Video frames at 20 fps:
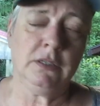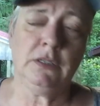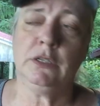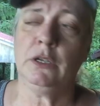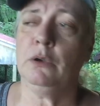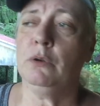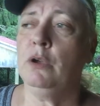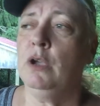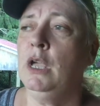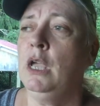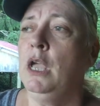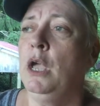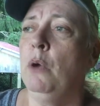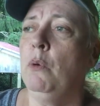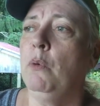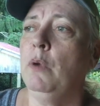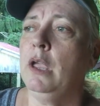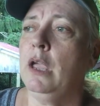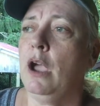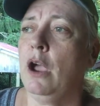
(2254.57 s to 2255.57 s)
So
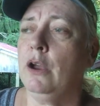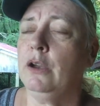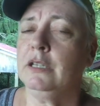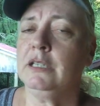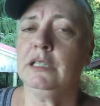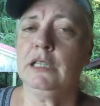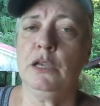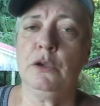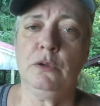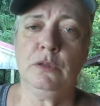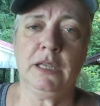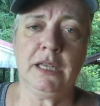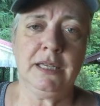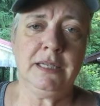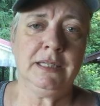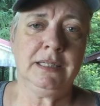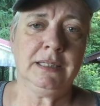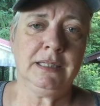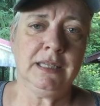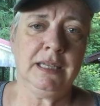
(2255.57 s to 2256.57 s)
we are slowly